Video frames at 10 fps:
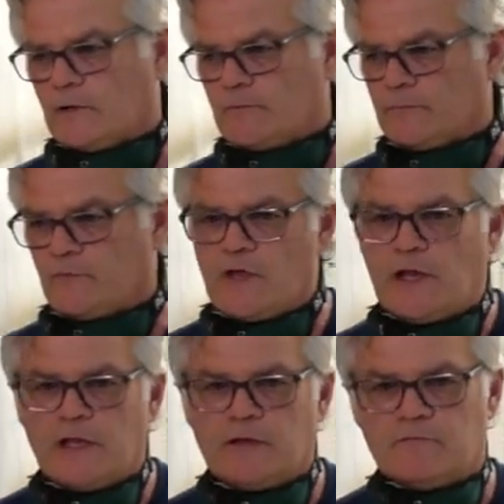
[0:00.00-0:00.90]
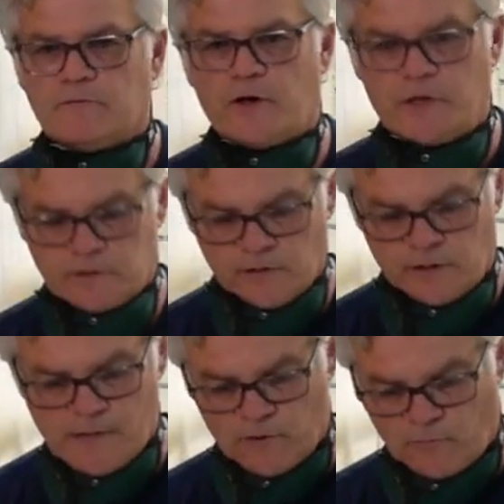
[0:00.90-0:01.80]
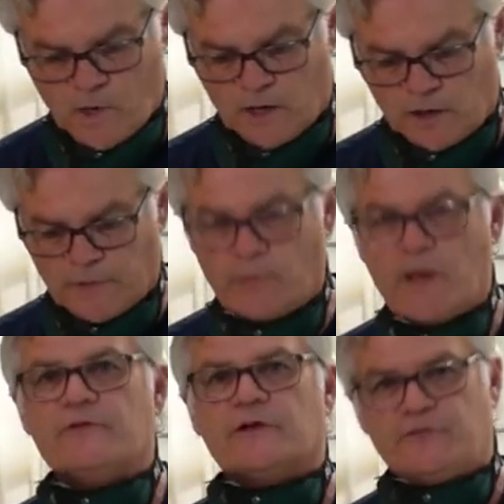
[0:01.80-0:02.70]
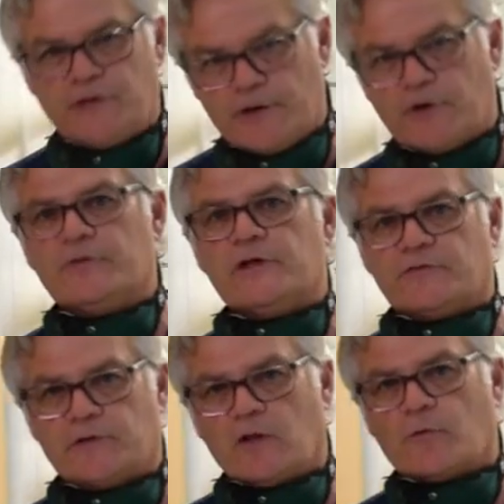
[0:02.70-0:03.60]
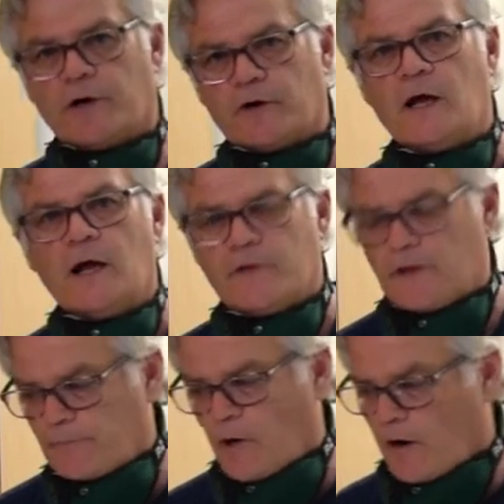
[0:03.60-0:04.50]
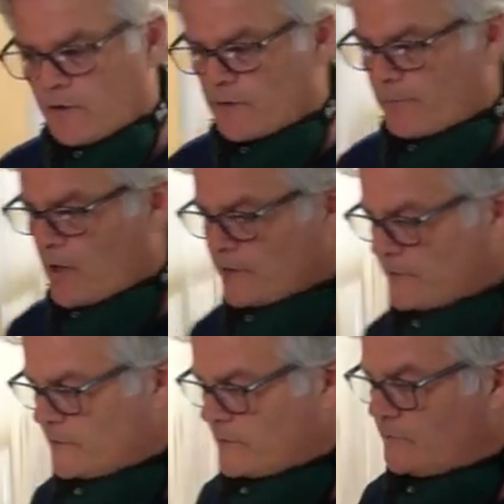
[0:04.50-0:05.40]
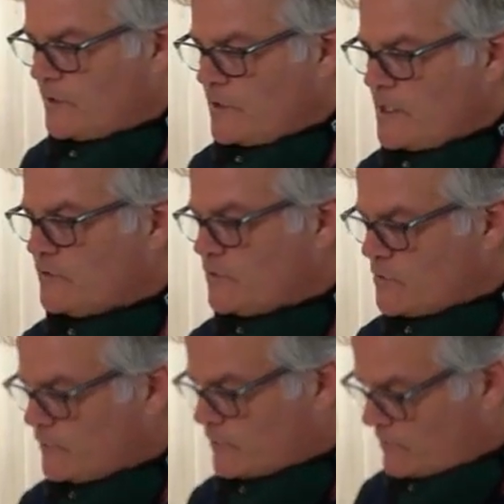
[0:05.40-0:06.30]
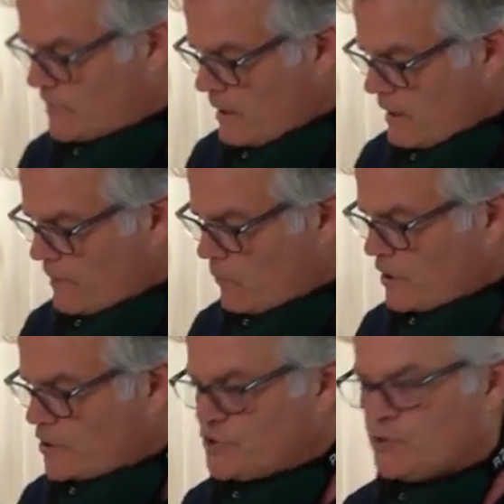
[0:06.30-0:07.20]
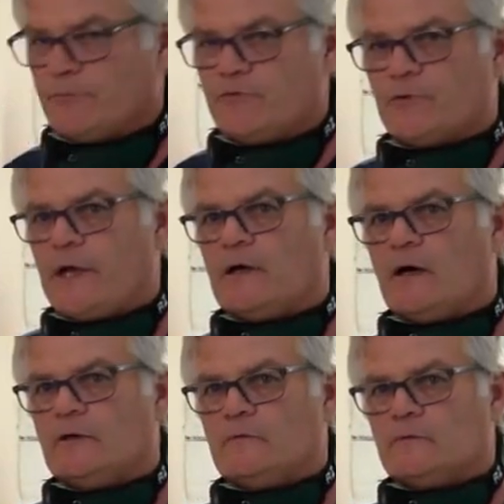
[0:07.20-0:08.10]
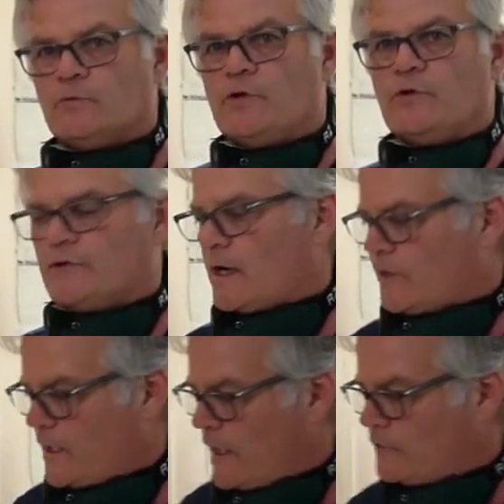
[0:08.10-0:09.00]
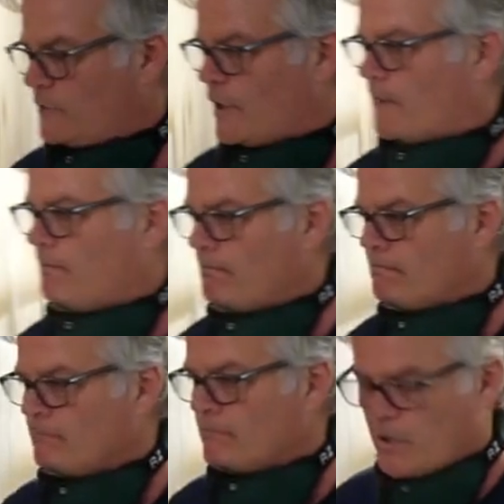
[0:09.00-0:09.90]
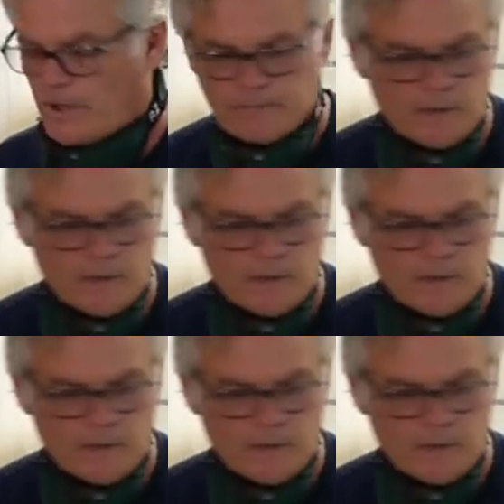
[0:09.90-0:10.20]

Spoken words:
thinning, very little amount of water, but we have the extender and the accelerator that are part of the process if you need to use them. But we're going to shoot them straight unreduced out of the can today. Okay, I'm going